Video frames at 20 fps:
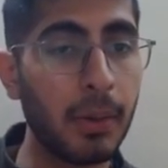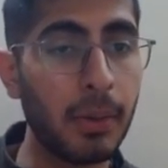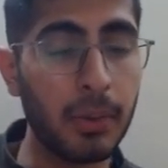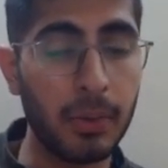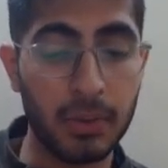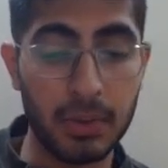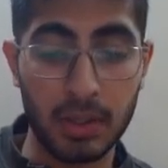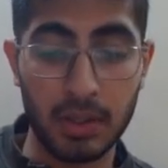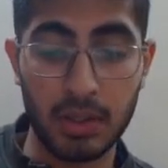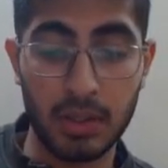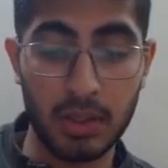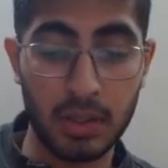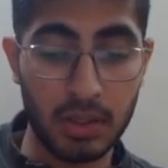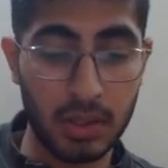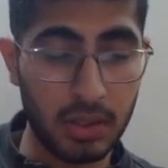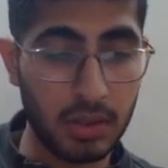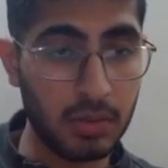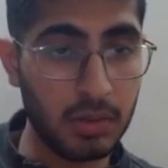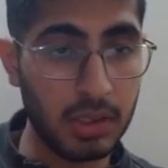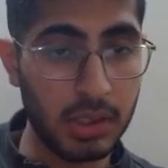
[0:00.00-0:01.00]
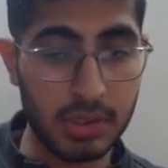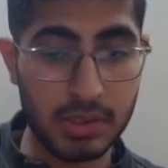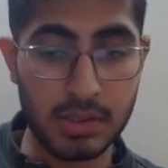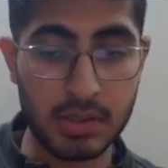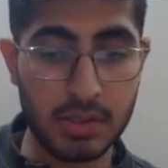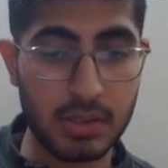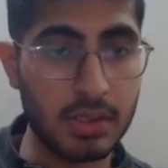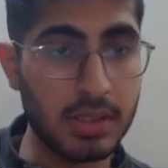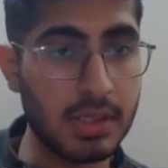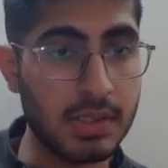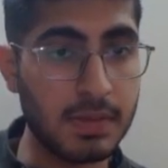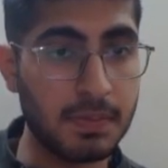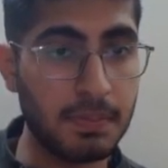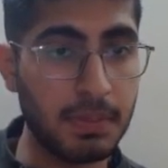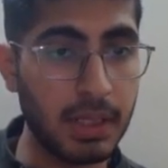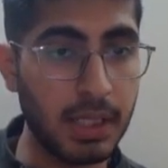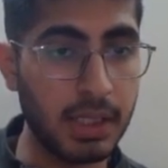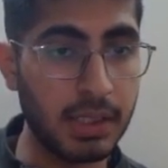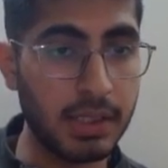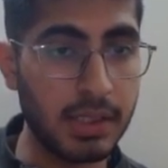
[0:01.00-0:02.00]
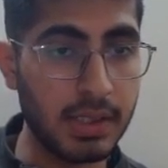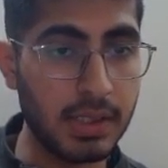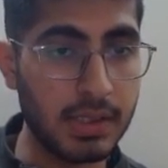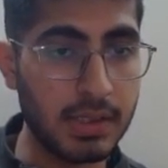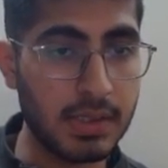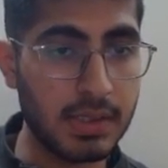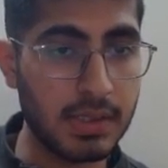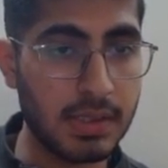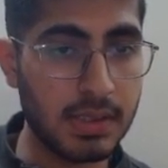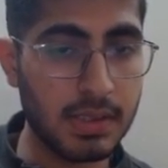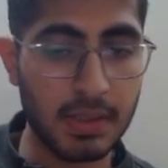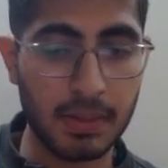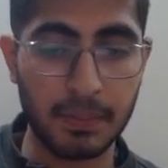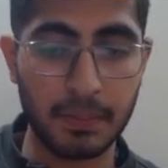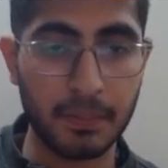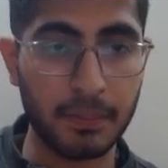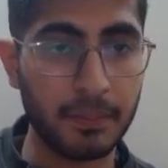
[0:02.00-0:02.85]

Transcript: Okay, now let's display this.